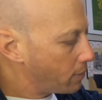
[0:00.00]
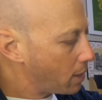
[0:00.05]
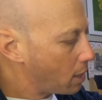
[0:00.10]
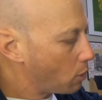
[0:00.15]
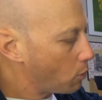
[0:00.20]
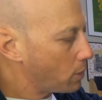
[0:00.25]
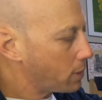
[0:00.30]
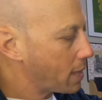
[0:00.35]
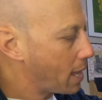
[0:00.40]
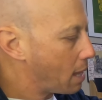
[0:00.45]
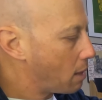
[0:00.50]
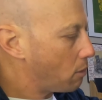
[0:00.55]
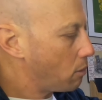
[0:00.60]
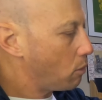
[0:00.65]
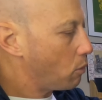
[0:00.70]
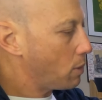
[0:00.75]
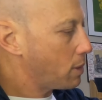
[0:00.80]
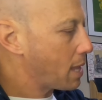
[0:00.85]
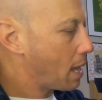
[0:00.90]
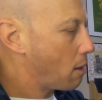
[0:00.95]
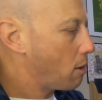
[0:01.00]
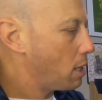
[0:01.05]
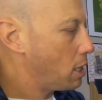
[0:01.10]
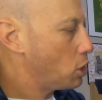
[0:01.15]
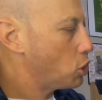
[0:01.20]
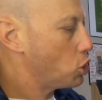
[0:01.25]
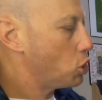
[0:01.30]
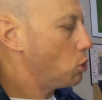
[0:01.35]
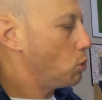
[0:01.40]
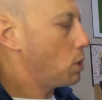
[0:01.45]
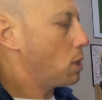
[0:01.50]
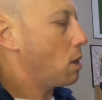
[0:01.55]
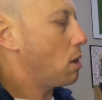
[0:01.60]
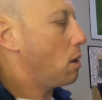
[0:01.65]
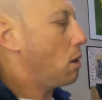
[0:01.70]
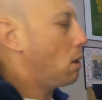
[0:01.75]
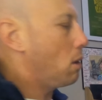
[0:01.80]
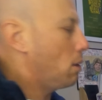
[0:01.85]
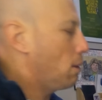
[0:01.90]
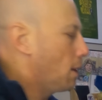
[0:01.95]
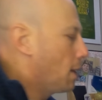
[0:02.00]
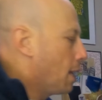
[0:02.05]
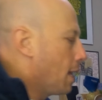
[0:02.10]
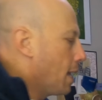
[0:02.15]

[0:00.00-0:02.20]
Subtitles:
in there without issue at all.